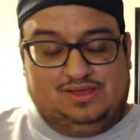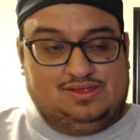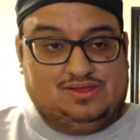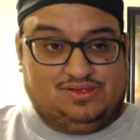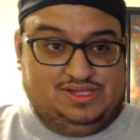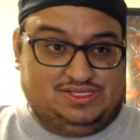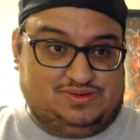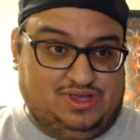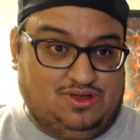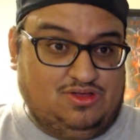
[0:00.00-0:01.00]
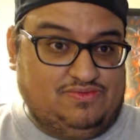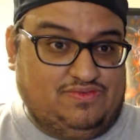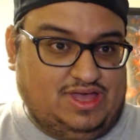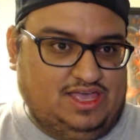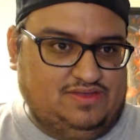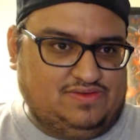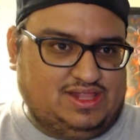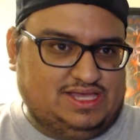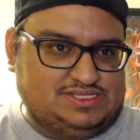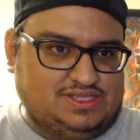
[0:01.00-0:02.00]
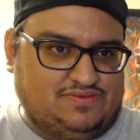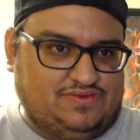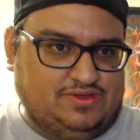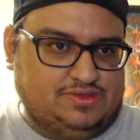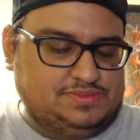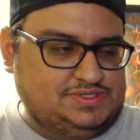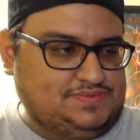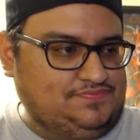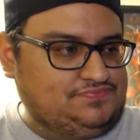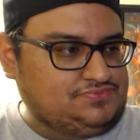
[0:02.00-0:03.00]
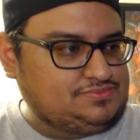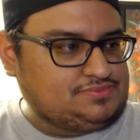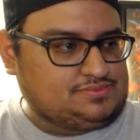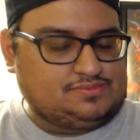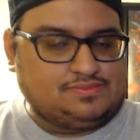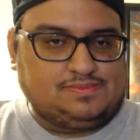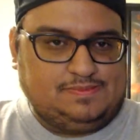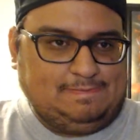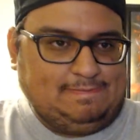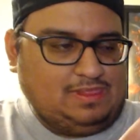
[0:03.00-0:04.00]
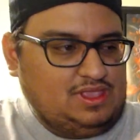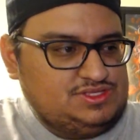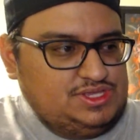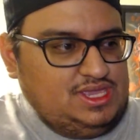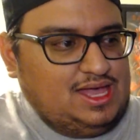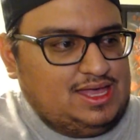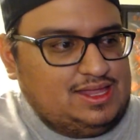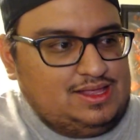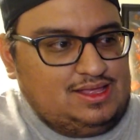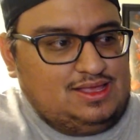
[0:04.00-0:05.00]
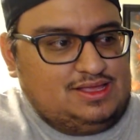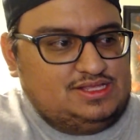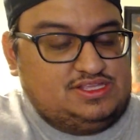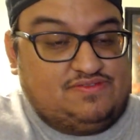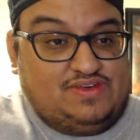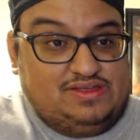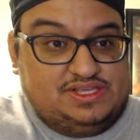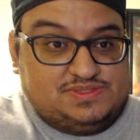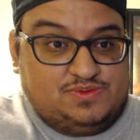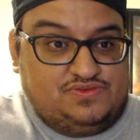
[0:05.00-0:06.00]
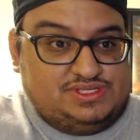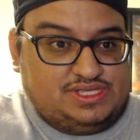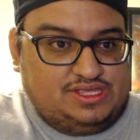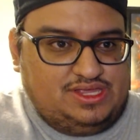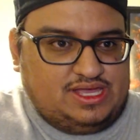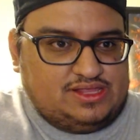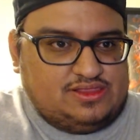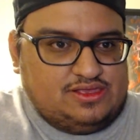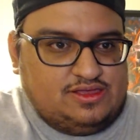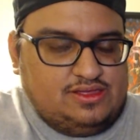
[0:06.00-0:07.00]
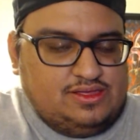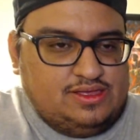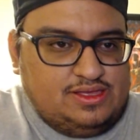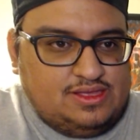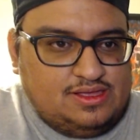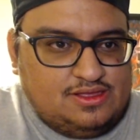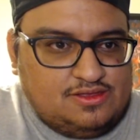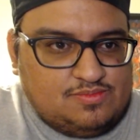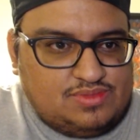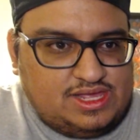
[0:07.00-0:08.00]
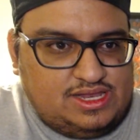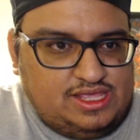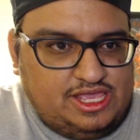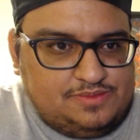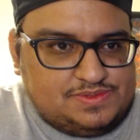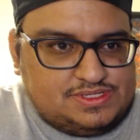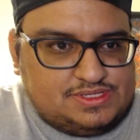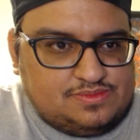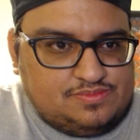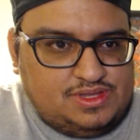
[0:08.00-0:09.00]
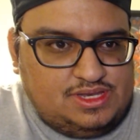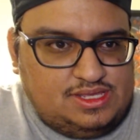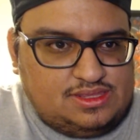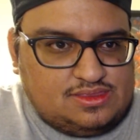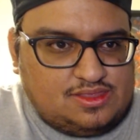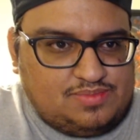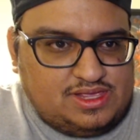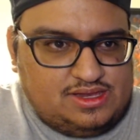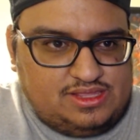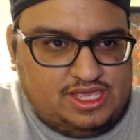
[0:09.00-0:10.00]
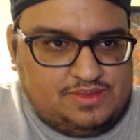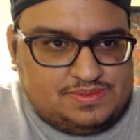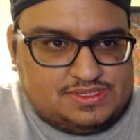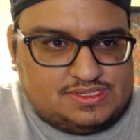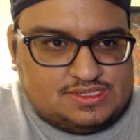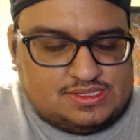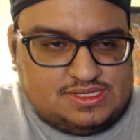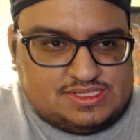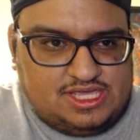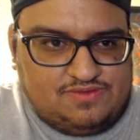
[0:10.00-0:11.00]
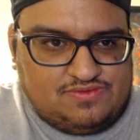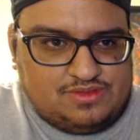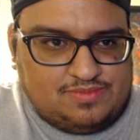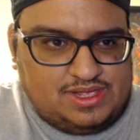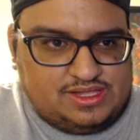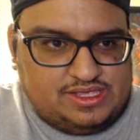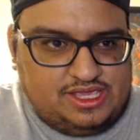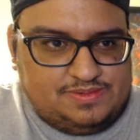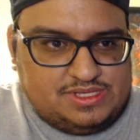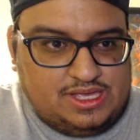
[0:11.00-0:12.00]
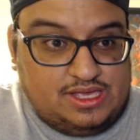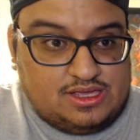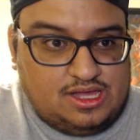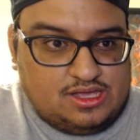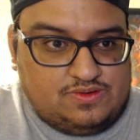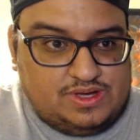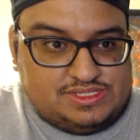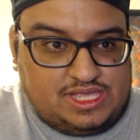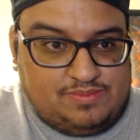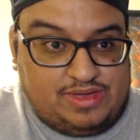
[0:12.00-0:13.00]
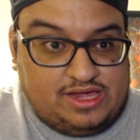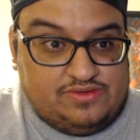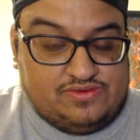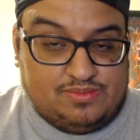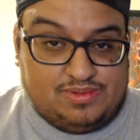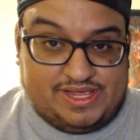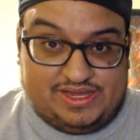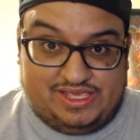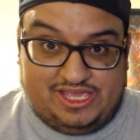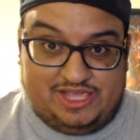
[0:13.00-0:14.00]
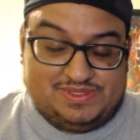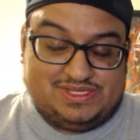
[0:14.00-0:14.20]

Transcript: That's right, all 5 classic films. So you got, this is a 5-disc movie set. You got the Planet of the Apes, Beneath the Planet of the Apes, Escape from the Planet of the Apes, Conquest, and Battle for the Planet of the Apes.